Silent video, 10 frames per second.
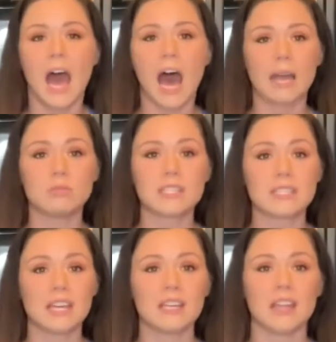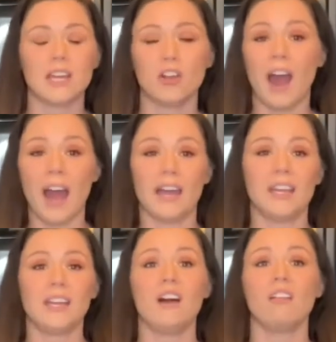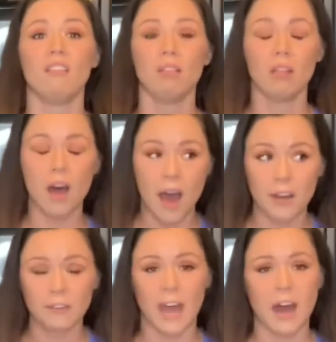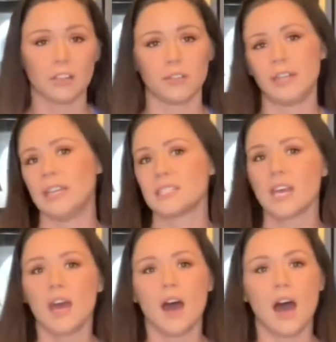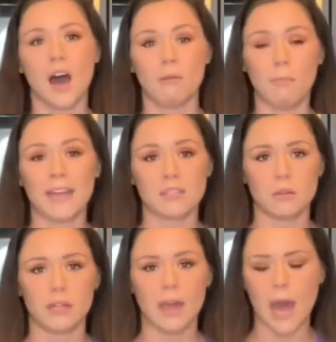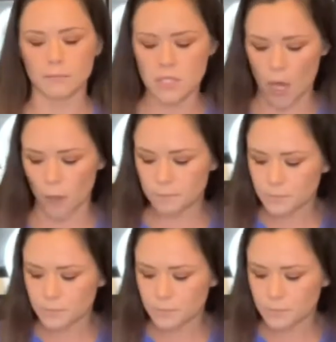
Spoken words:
I'm just saying that you're hiding a lot of calories by doing that. So